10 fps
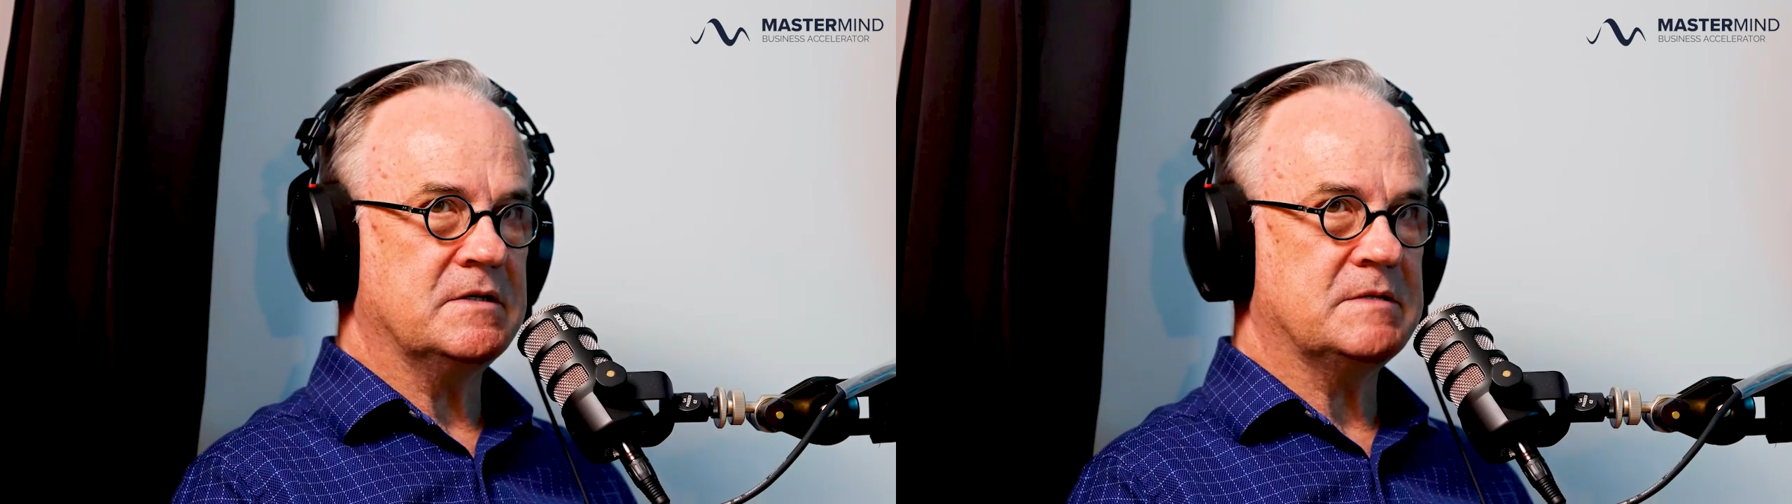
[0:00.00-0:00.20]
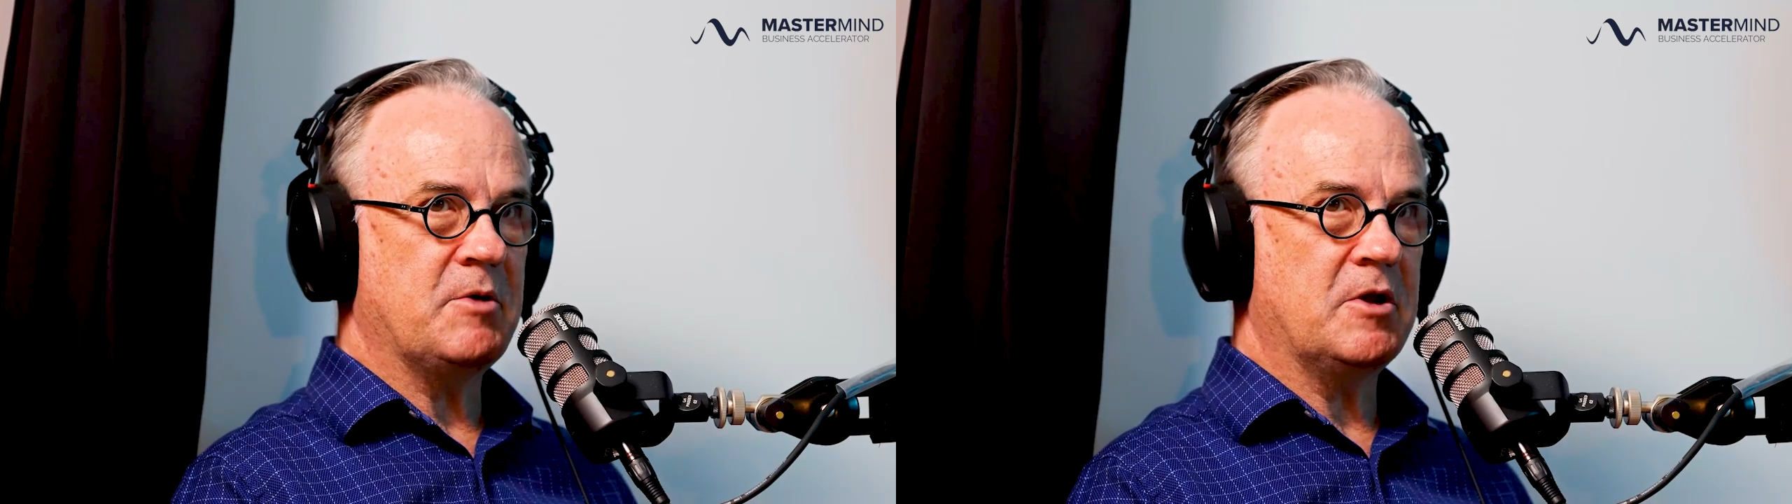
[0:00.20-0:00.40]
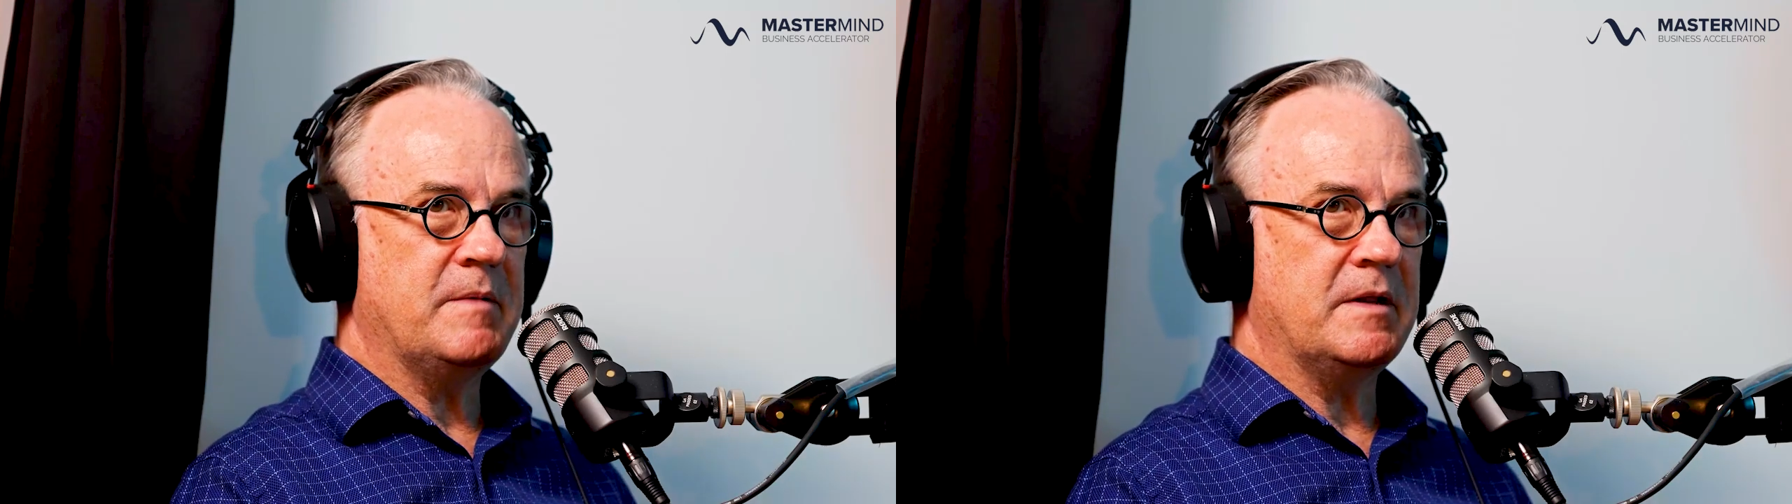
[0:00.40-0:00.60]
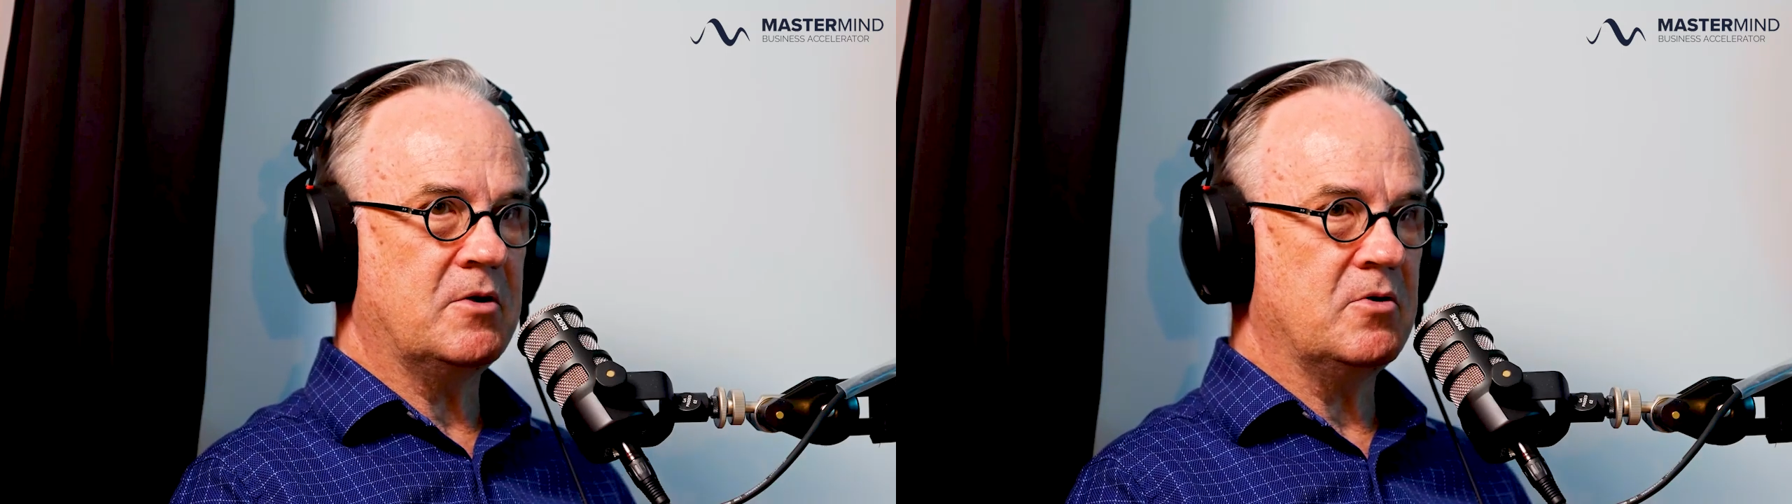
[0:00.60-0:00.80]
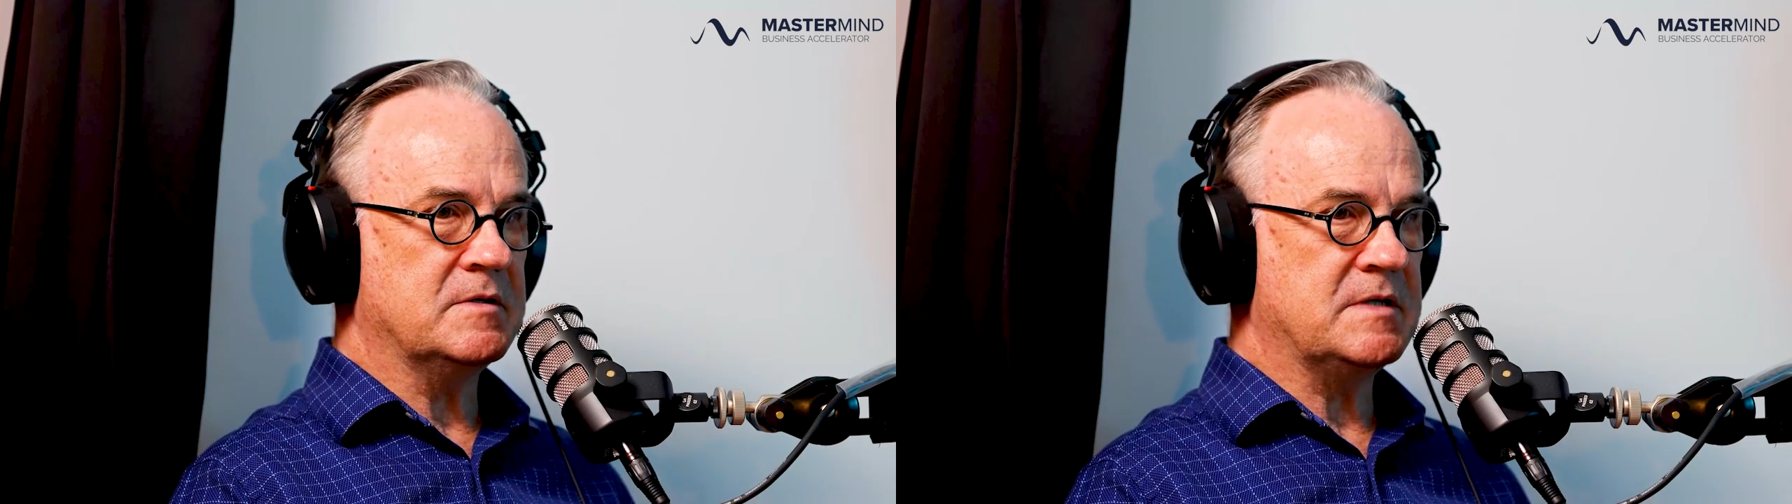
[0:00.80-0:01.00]
I spoke about the
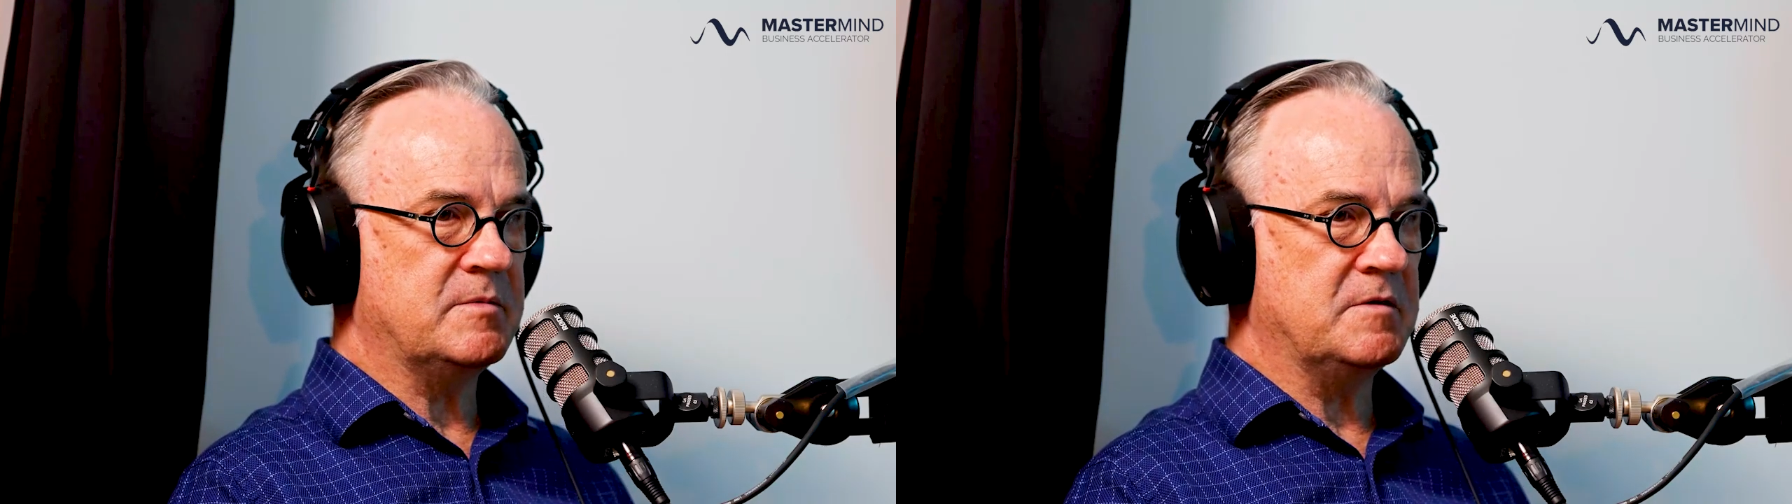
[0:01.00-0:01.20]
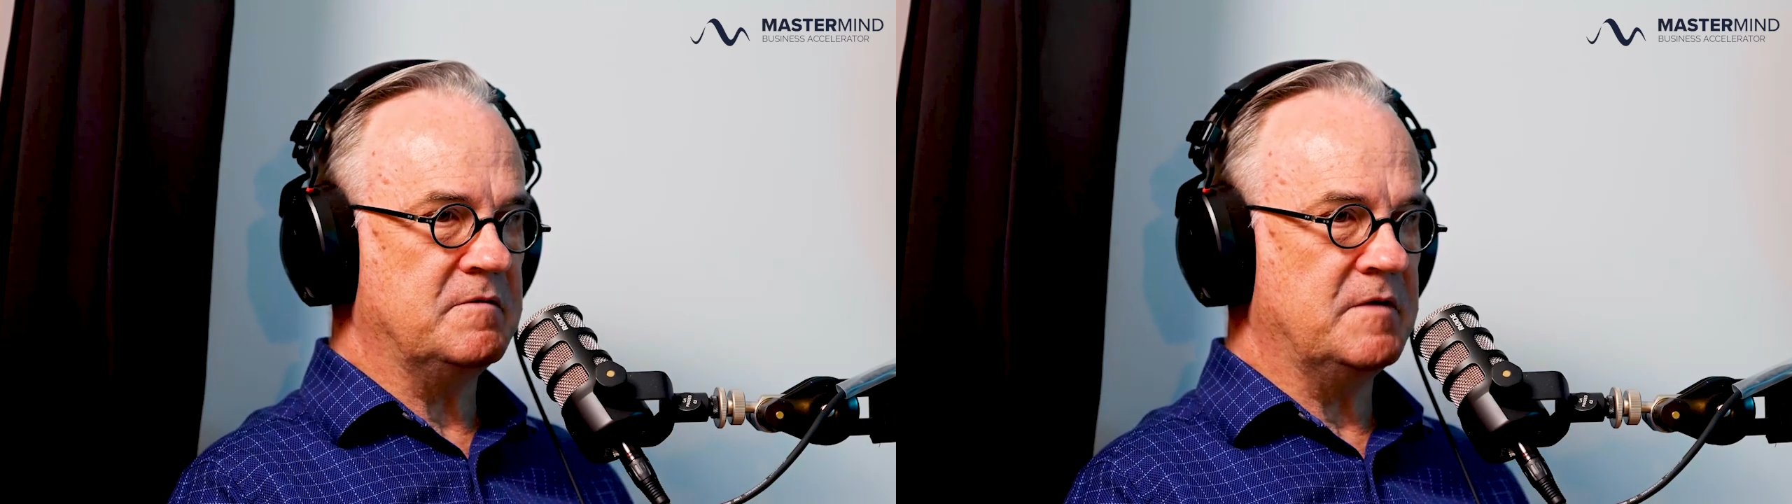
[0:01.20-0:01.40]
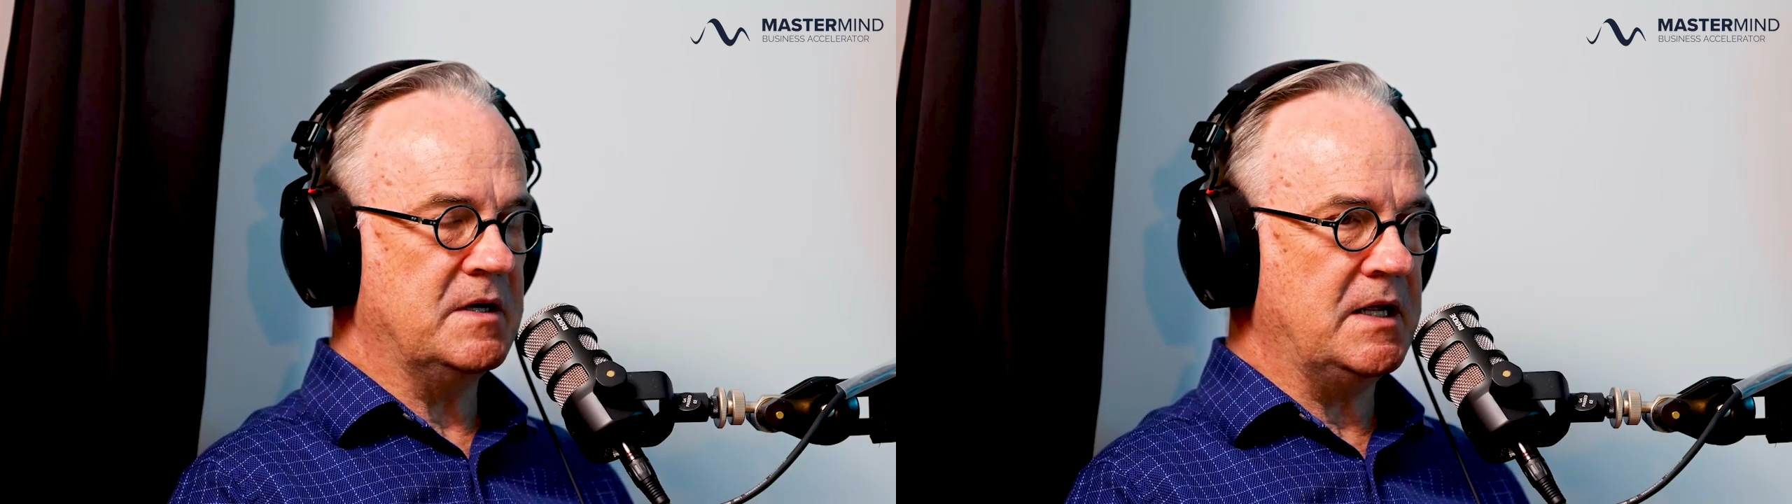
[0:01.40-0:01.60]
concept of